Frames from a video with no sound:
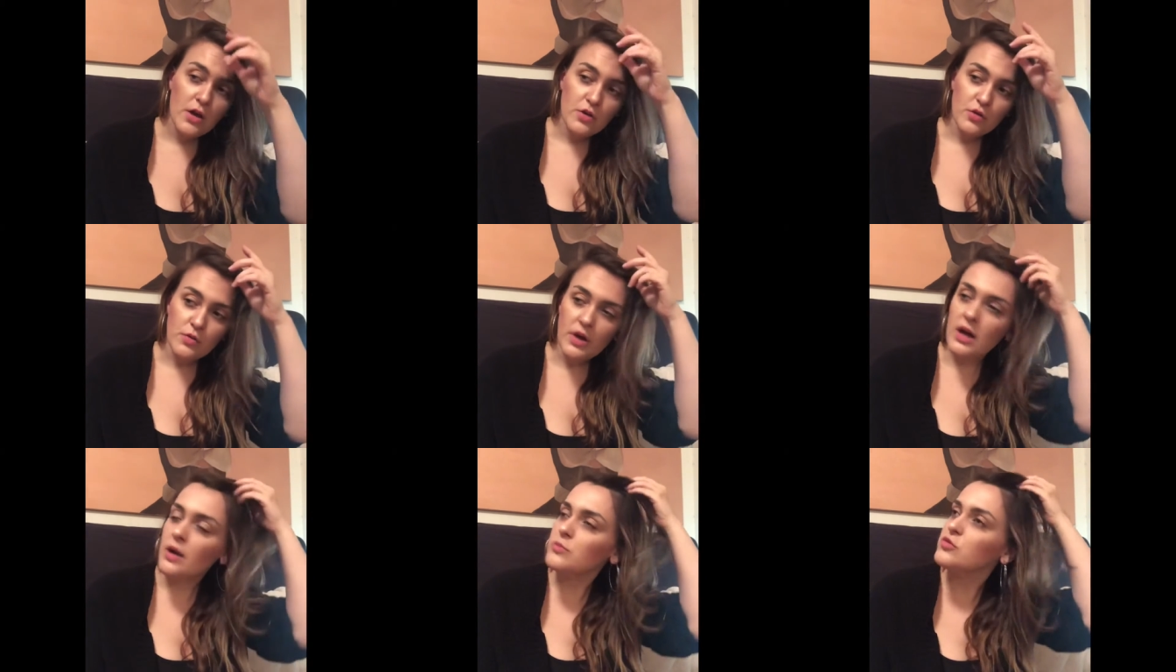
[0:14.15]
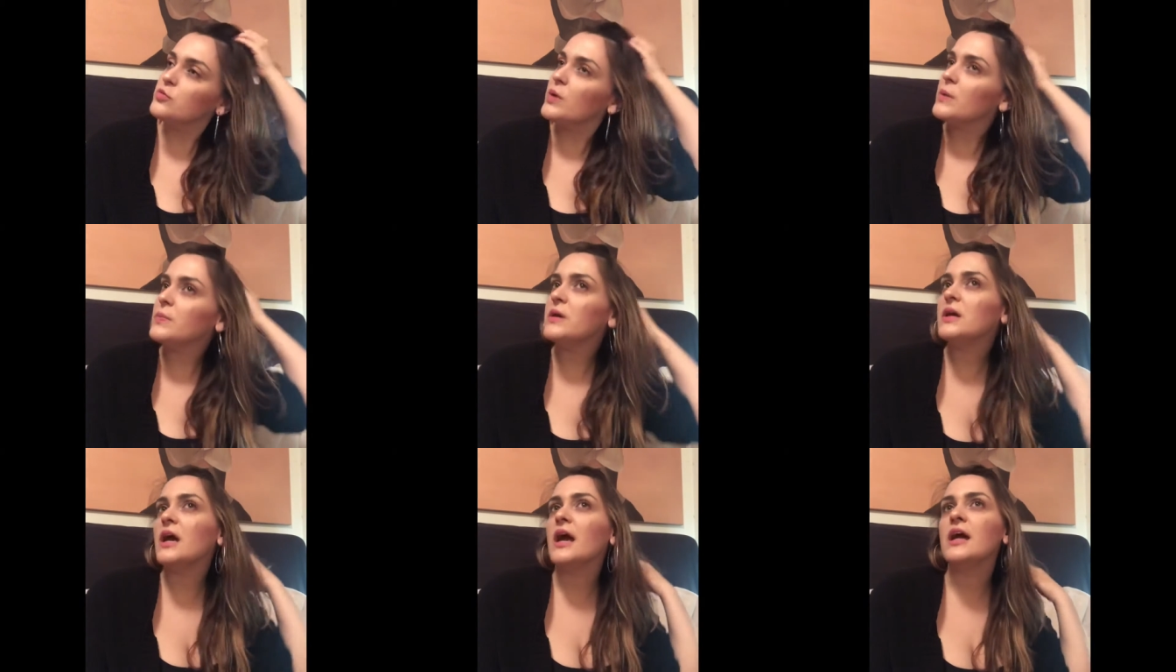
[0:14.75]
You get up to
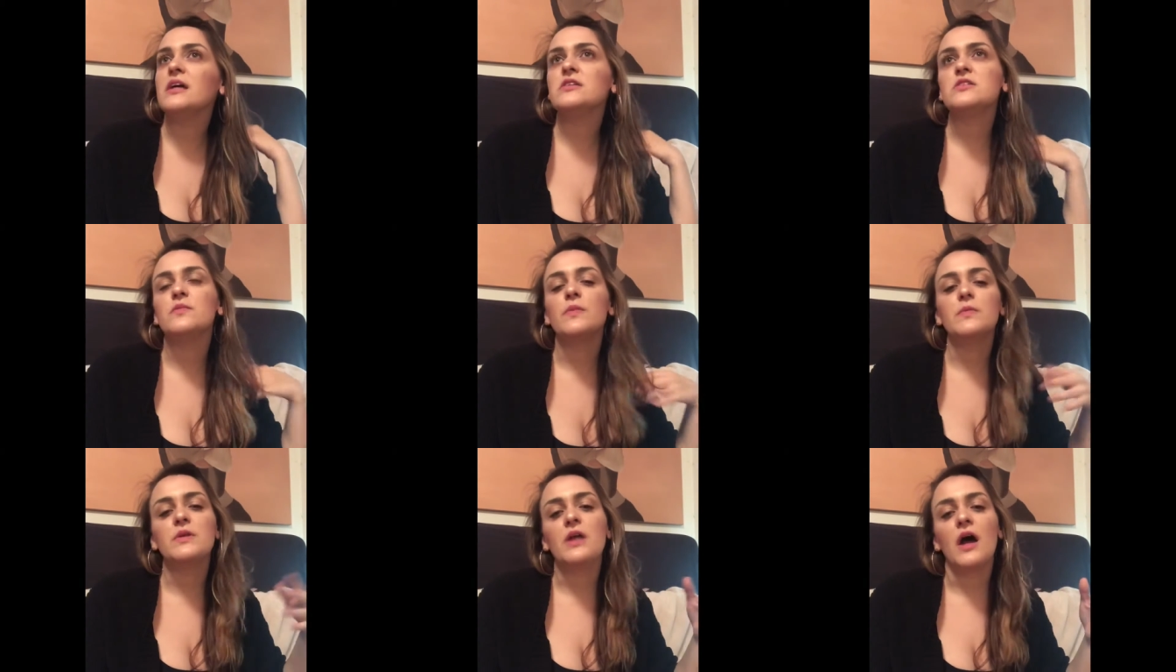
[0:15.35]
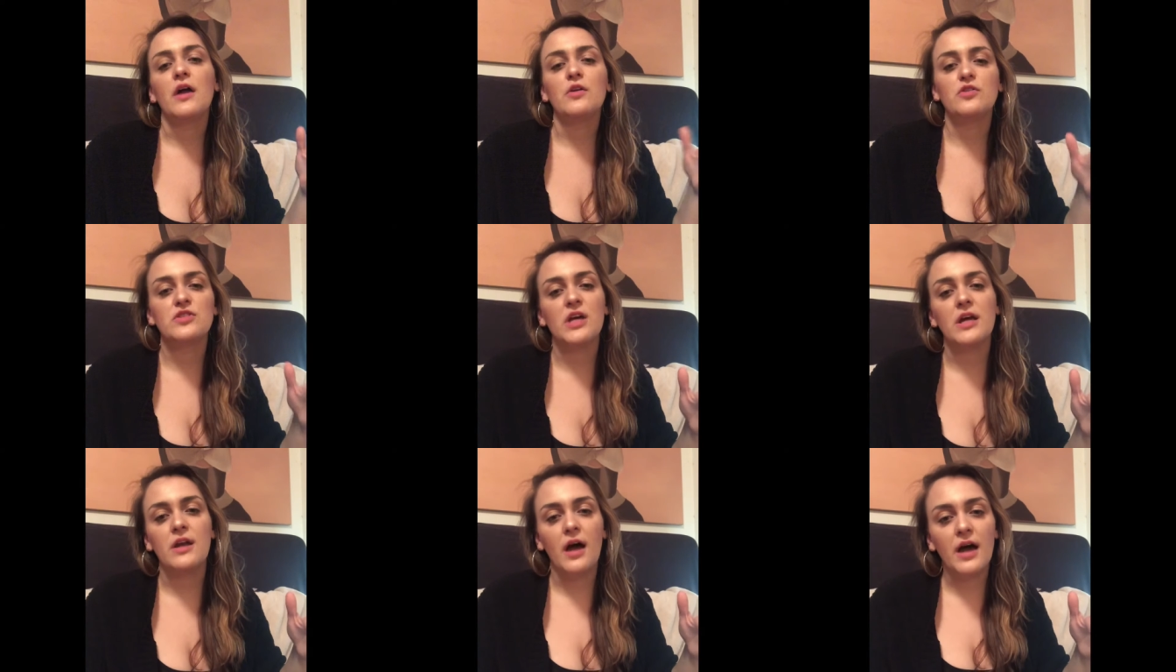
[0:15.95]
maybe 8 to maybe 9 or
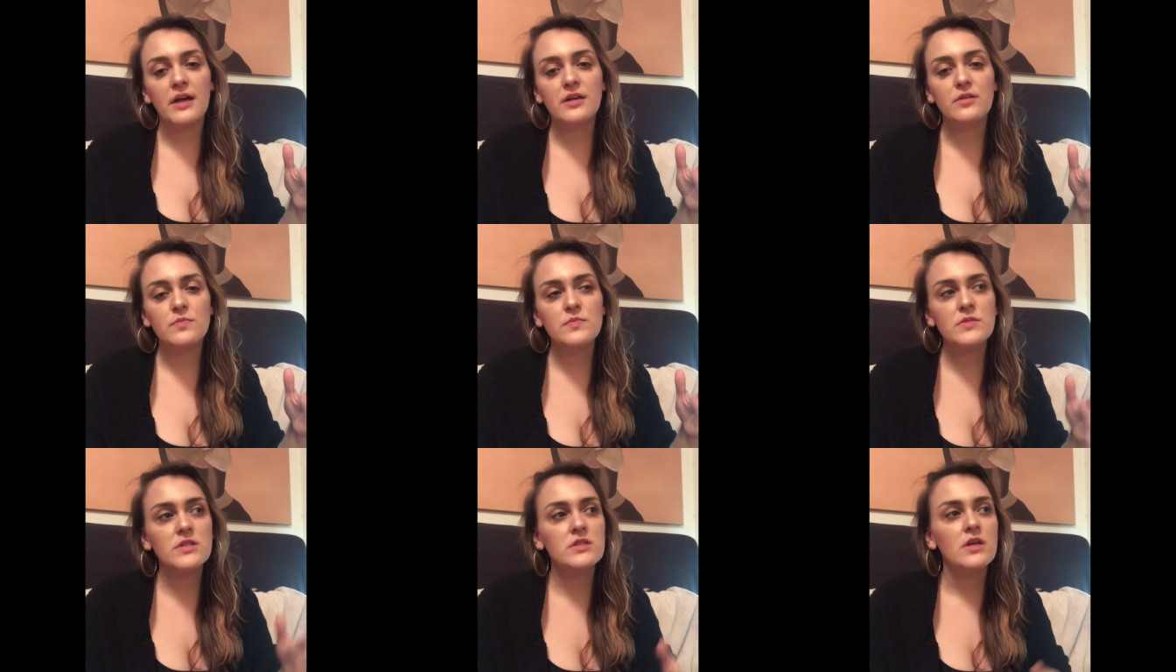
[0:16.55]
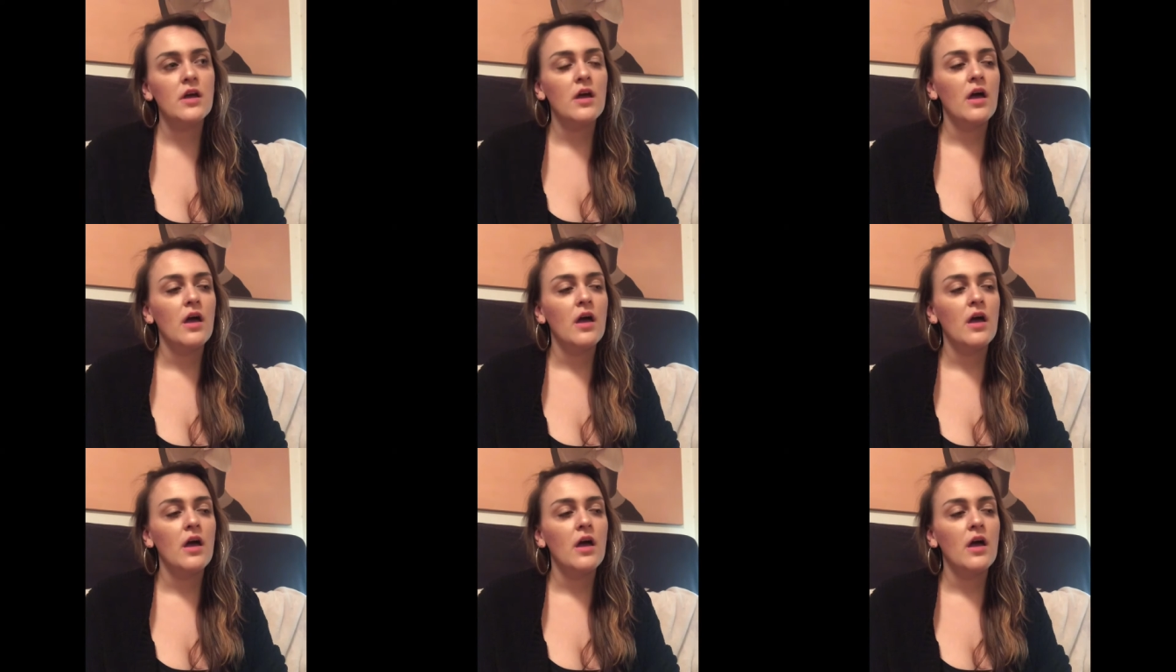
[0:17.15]
10 items,